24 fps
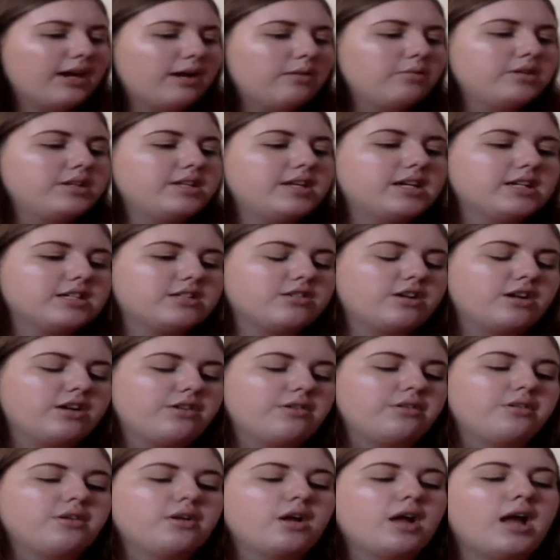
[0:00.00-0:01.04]
that one yet, so
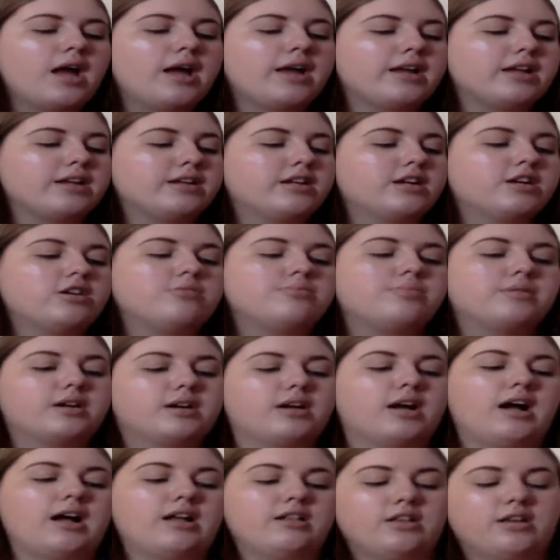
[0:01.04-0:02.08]
I can't tell you,
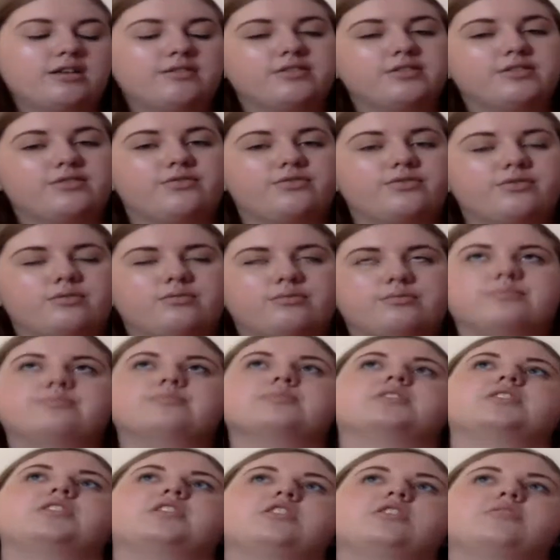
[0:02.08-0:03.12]
but I love
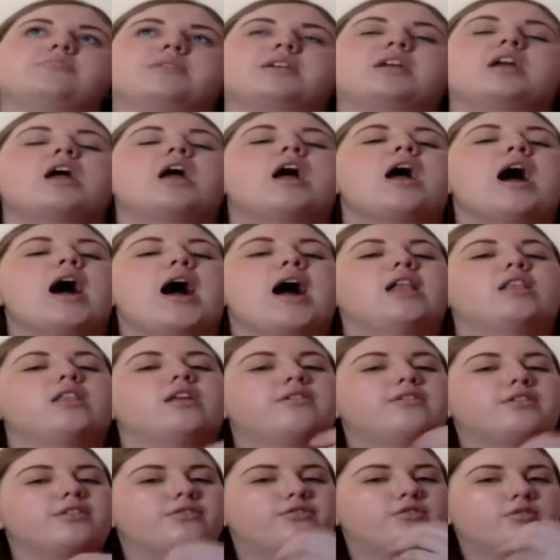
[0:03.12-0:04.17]

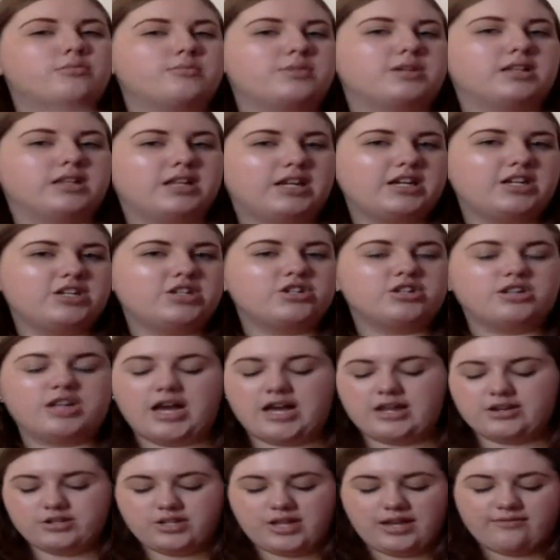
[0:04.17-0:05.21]
the
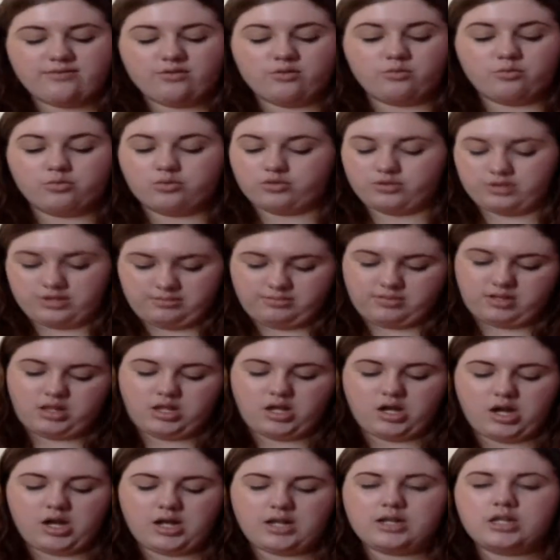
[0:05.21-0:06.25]
formulation. I just haven't worn them
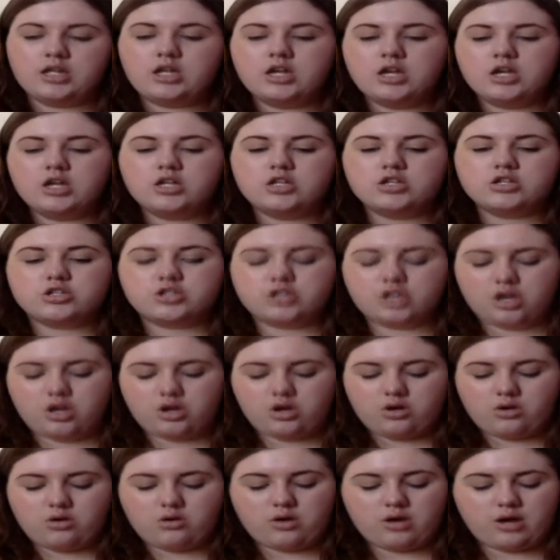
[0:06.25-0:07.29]
a lot.
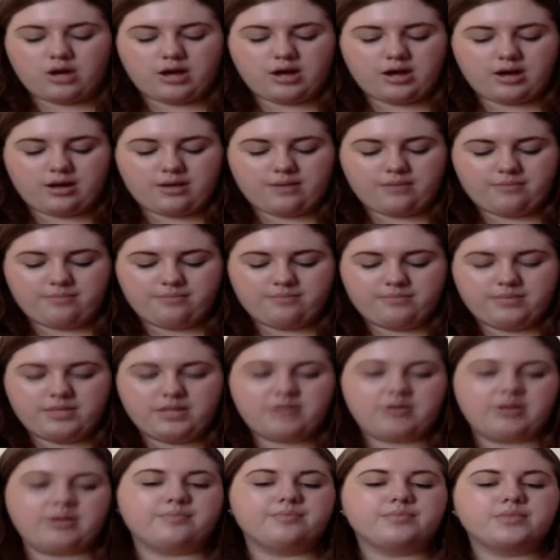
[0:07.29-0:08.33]
So,
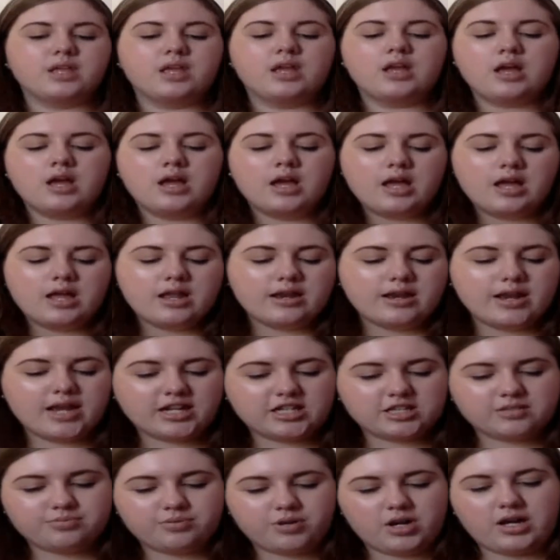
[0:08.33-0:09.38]
anyway,
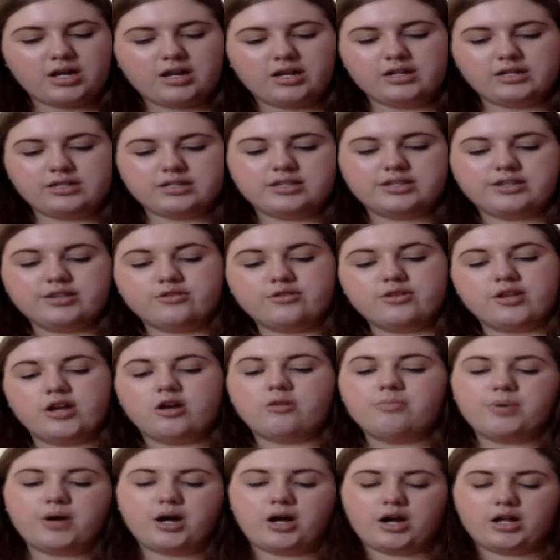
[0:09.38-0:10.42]
next product, their
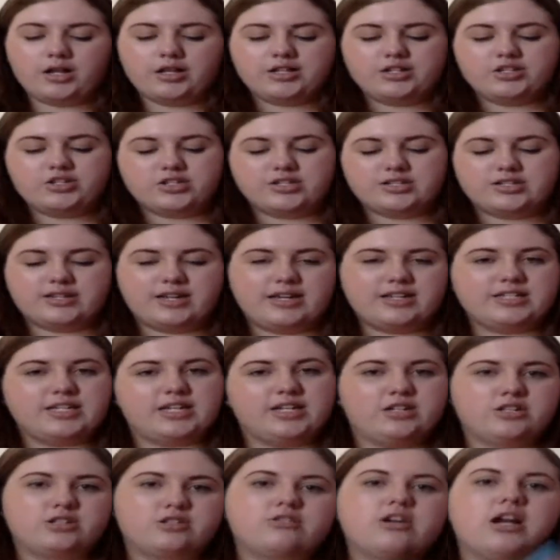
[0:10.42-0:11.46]
nail polish is
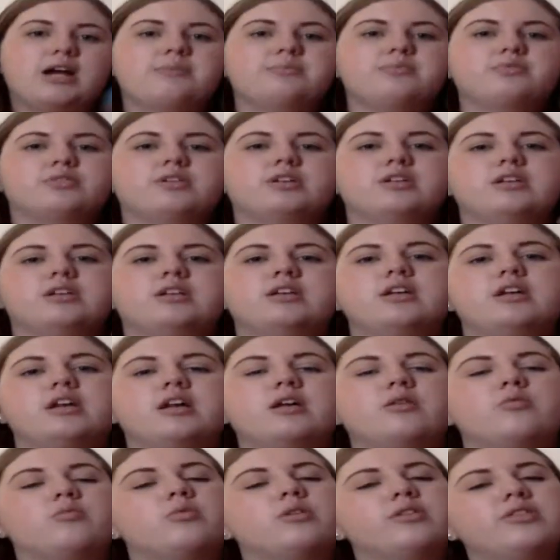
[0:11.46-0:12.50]
nice. I just grabbed one.
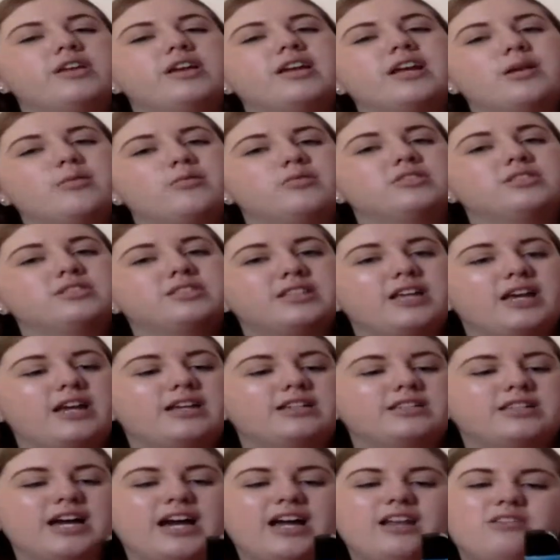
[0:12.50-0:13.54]
One thing I will
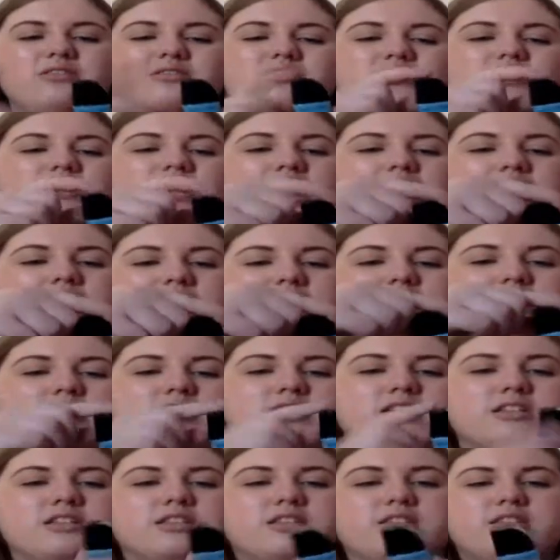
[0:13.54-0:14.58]
say is I don't like
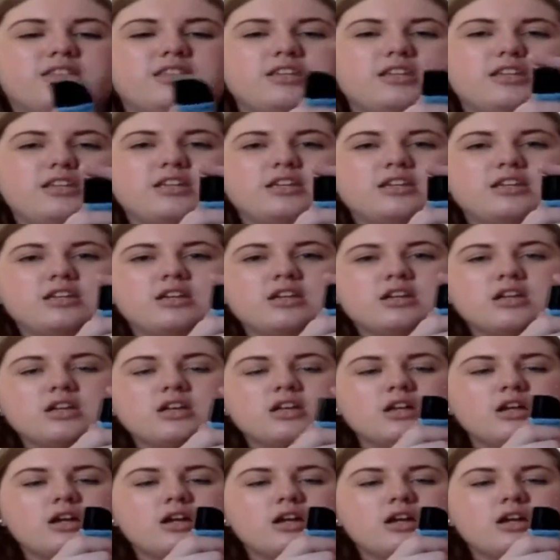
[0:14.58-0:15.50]
the